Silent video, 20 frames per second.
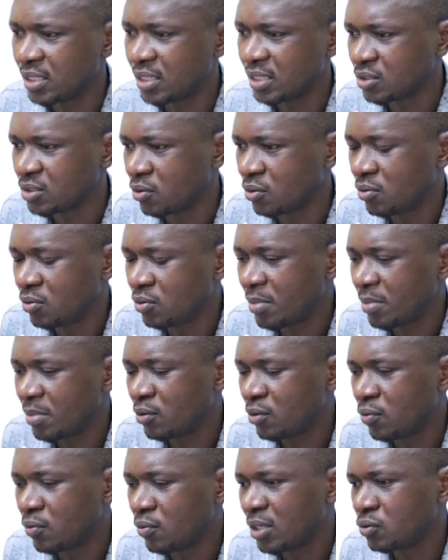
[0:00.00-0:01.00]
So we
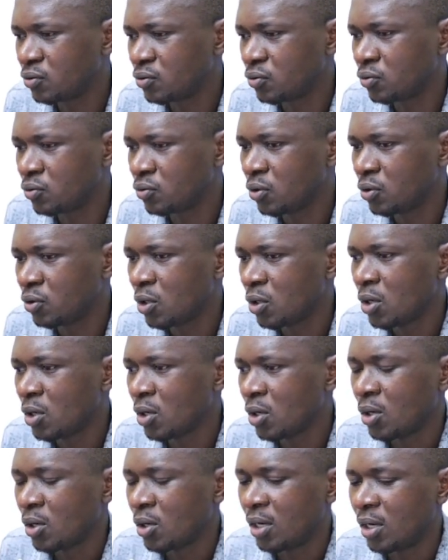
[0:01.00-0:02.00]
might want to,
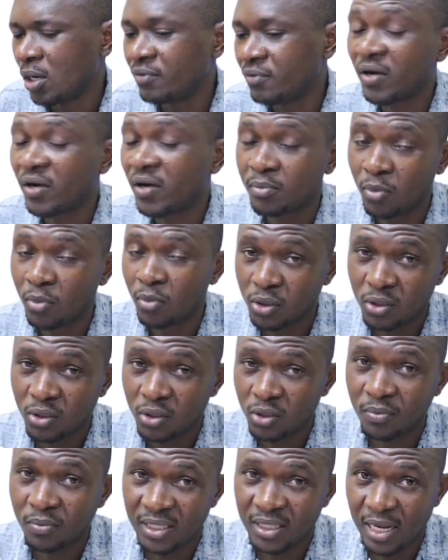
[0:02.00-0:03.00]
in fact, most
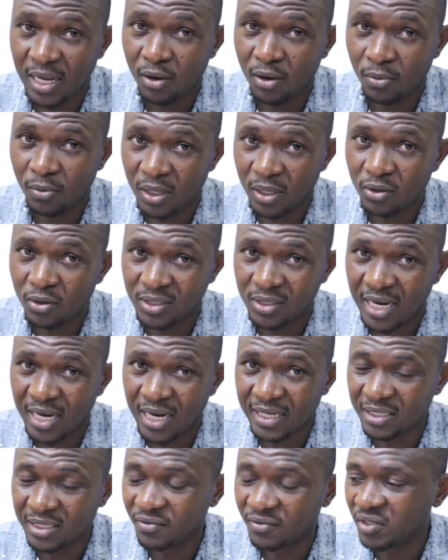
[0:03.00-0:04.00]
of the turnover, those are
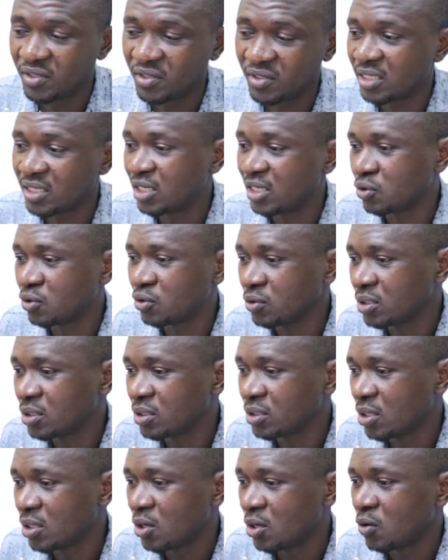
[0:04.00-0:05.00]
activity ratios,
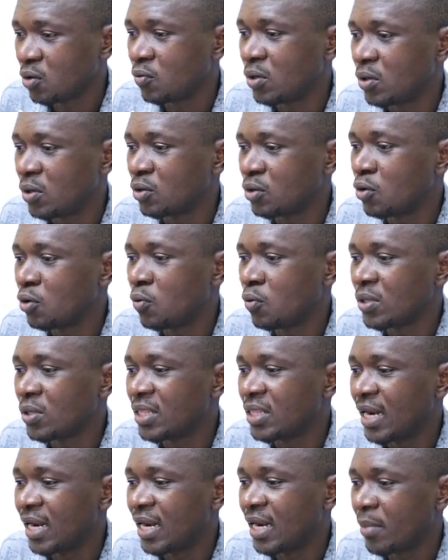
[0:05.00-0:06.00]
will go with
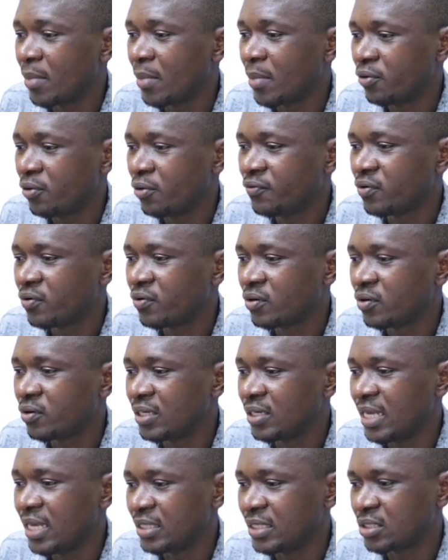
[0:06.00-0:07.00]
the number of
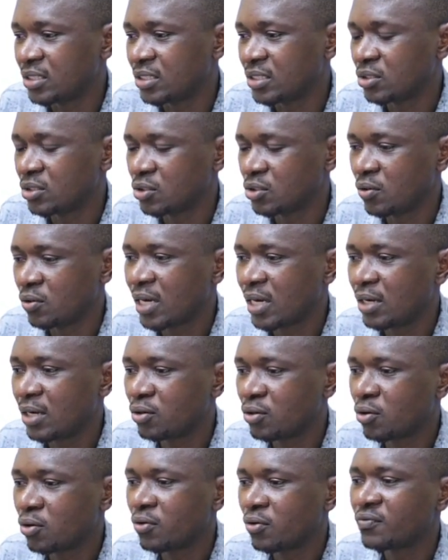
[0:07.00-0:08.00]
days. So you can
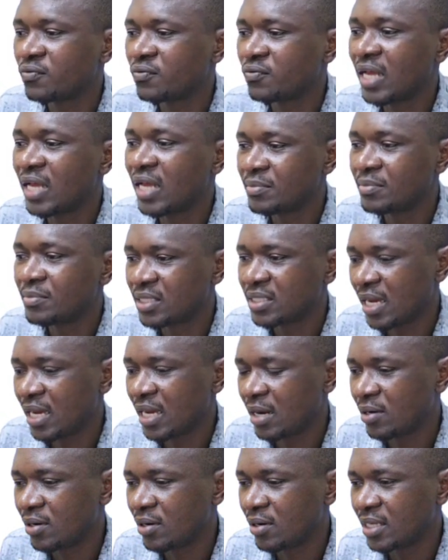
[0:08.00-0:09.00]
talk of times
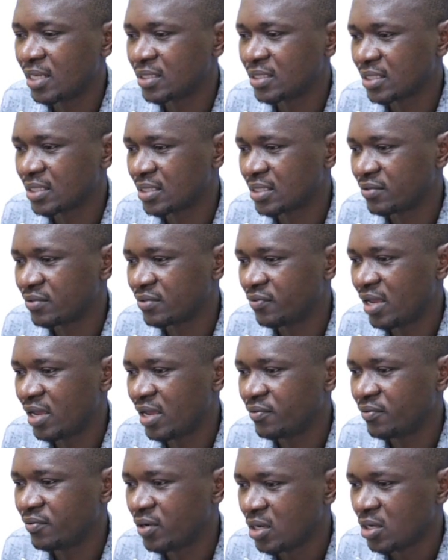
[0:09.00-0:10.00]
365,
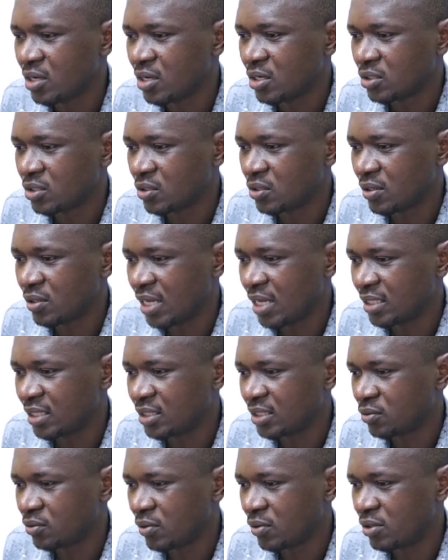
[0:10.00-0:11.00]
so that
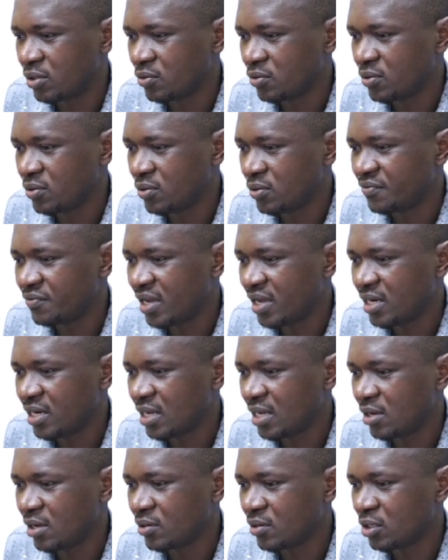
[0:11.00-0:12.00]
when you divide
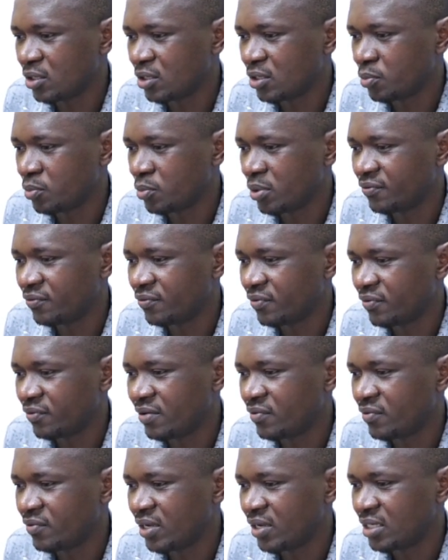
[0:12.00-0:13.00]
here, you get
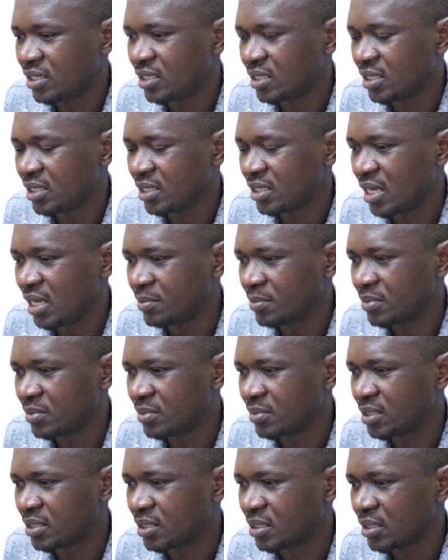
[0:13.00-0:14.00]
2.58
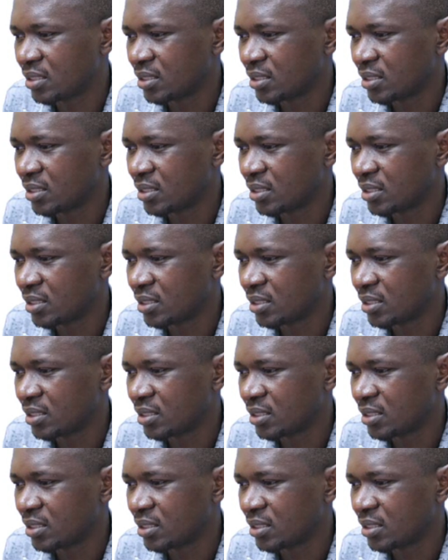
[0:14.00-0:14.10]
times.